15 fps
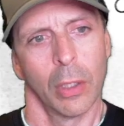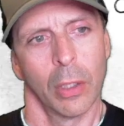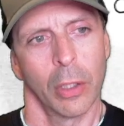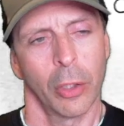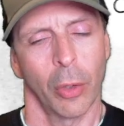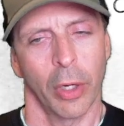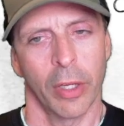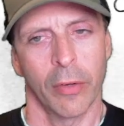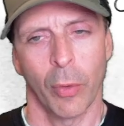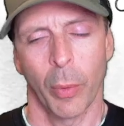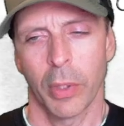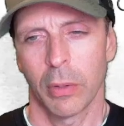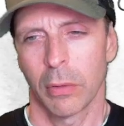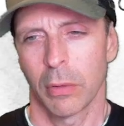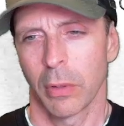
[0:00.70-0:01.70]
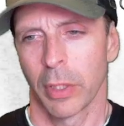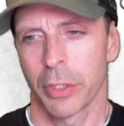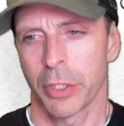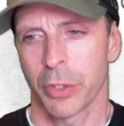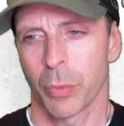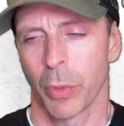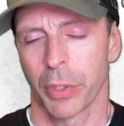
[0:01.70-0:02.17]
G'day everyone, I
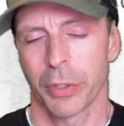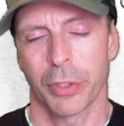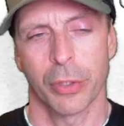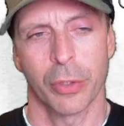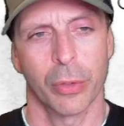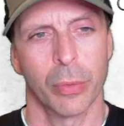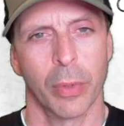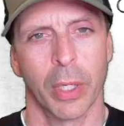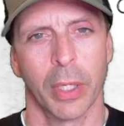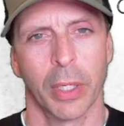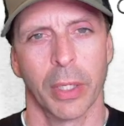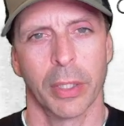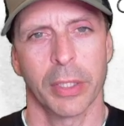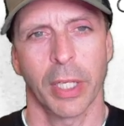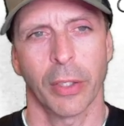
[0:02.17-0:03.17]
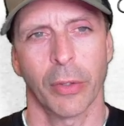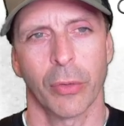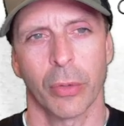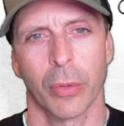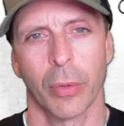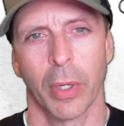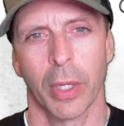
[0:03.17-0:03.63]
just wanted to take you
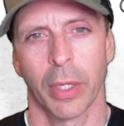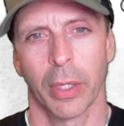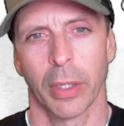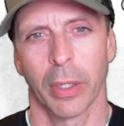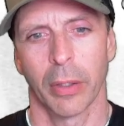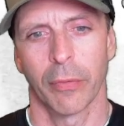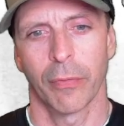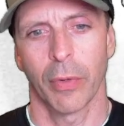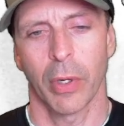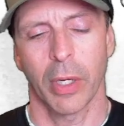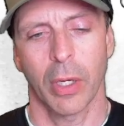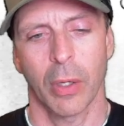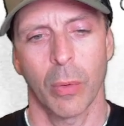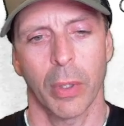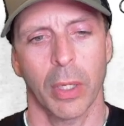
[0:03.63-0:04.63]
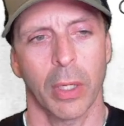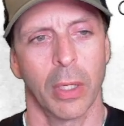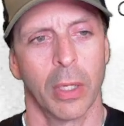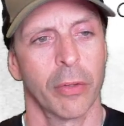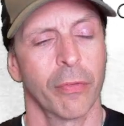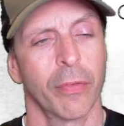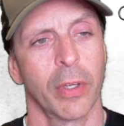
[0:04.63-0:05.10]
through a very quick
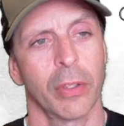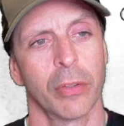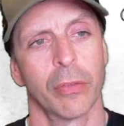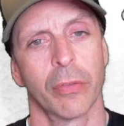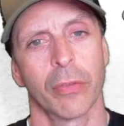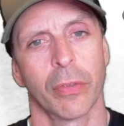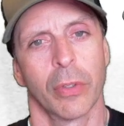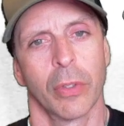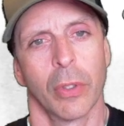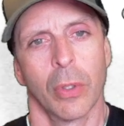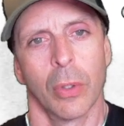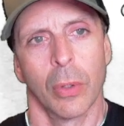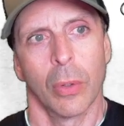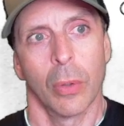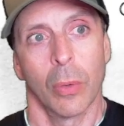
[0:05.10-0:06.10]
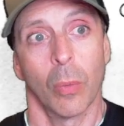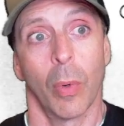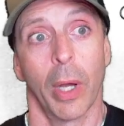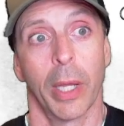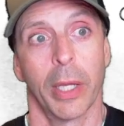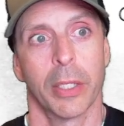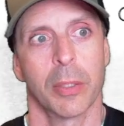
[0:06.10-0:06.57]
and effective
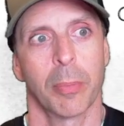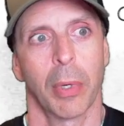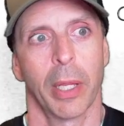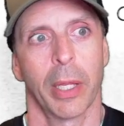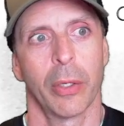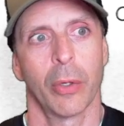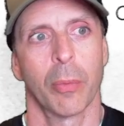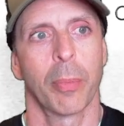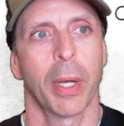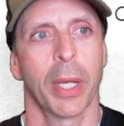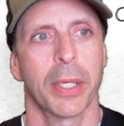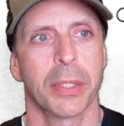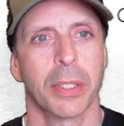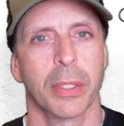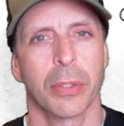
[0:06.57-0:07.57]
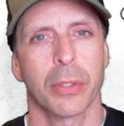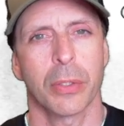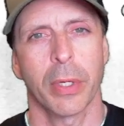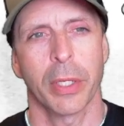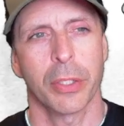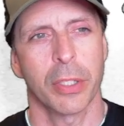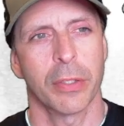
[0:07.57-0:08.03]
way to plan your pacing
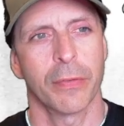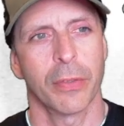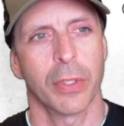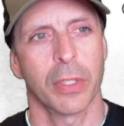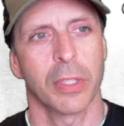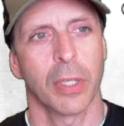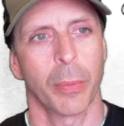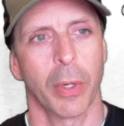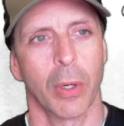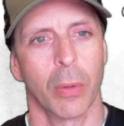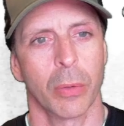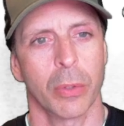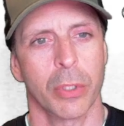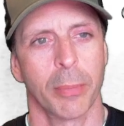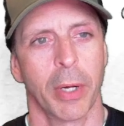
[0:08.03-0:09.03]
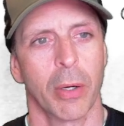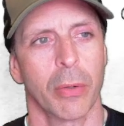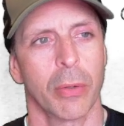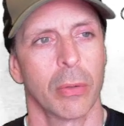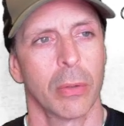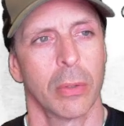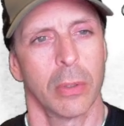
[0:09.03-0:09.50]
strategy for the Tarawera Ultra
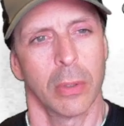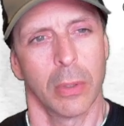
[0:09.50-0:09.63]
Marathon.